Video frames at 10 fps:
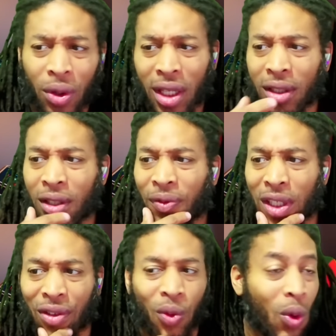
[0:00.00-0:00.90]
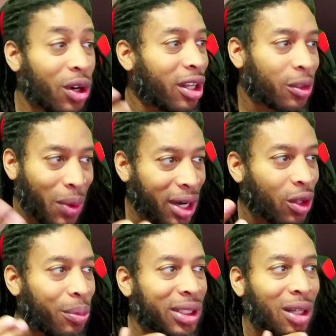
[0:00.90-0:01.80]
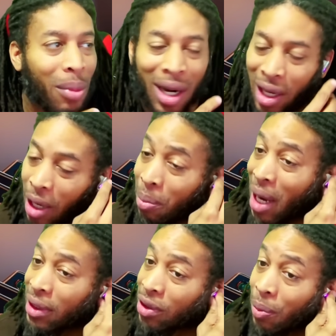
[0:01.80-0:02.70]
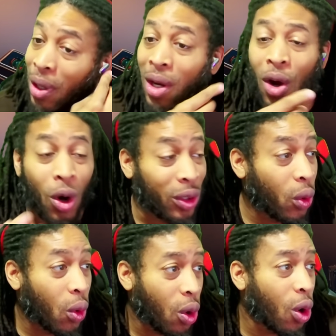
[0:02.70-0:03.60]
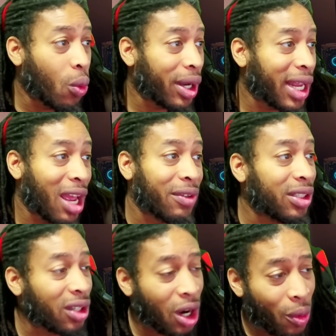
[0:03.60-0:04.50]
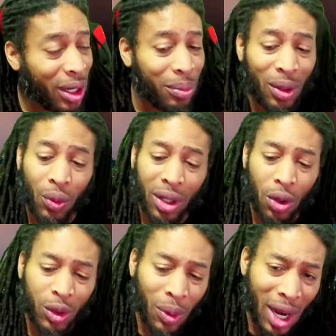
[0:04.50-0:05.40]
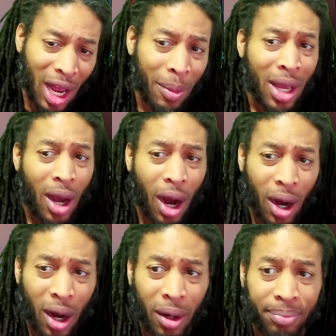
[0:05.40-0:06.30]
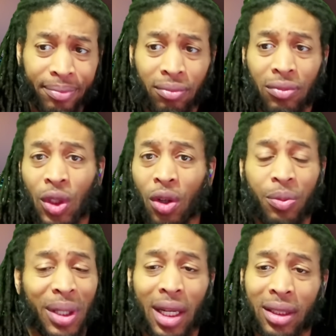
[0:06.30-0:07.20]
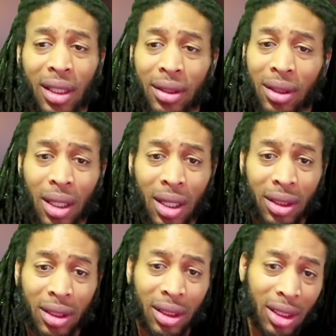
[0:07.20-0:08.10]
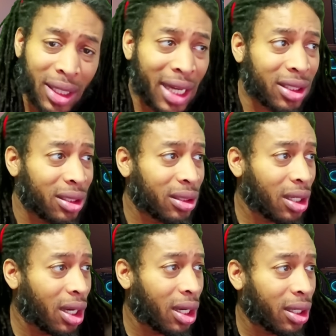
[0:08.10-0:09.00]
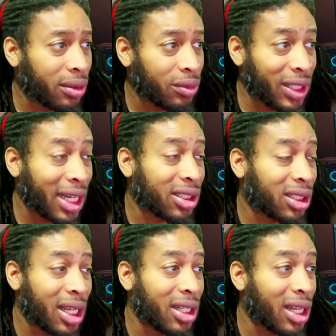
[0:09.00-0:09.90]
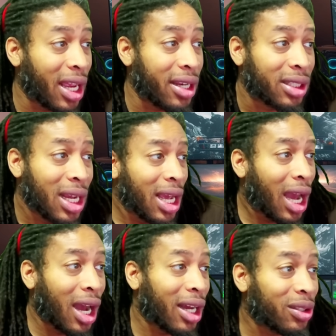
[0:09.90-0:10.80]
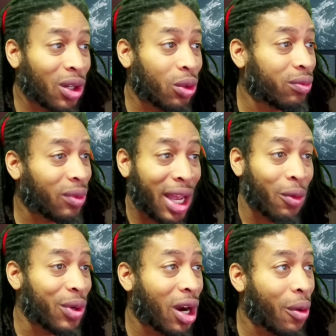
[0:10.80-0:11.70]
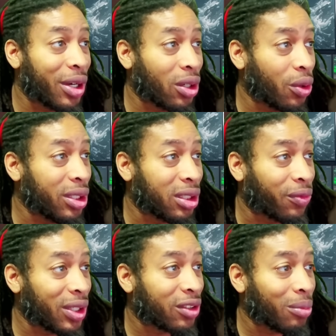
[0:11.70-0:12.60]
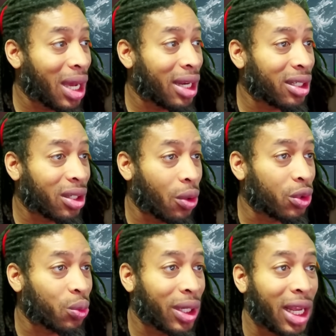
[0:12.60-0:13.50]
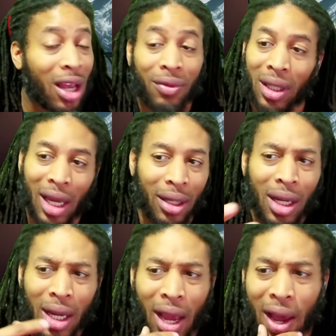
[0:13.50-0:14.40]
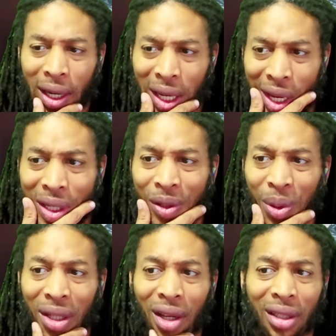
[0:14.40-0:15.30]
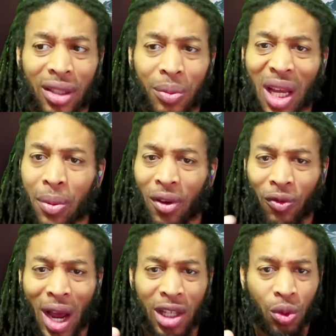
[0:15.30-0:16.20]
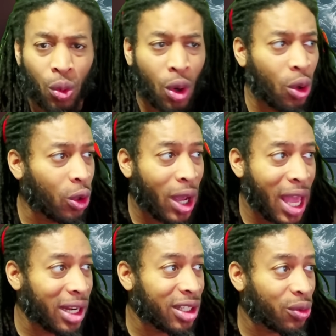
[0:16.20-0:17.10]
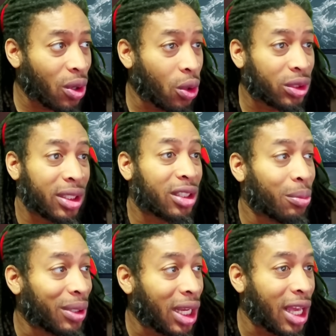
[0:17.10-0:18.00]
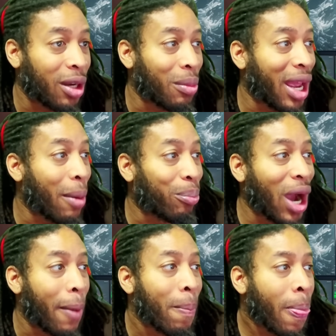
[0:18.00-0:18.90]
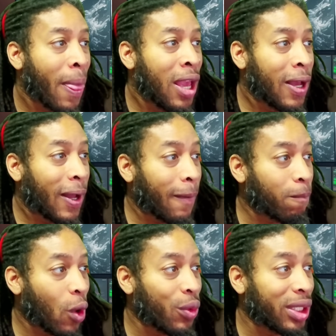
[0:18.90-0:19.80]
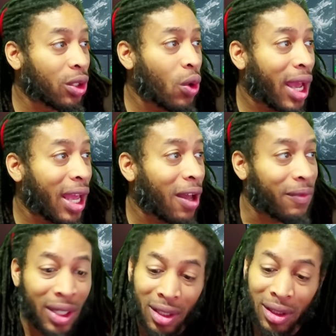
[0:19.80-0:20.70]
get a defensive coordinator, it's probably gonna be somebody like MIKE ZIMMER or what have you. He's already been with Coach Prime. You know, he's been there since the Jackson State days. You know, hey, we already know he's defensive minded coach, what have you, and he's been there in some type of advisory role or analyst role since the beginning, man. But what we do have is,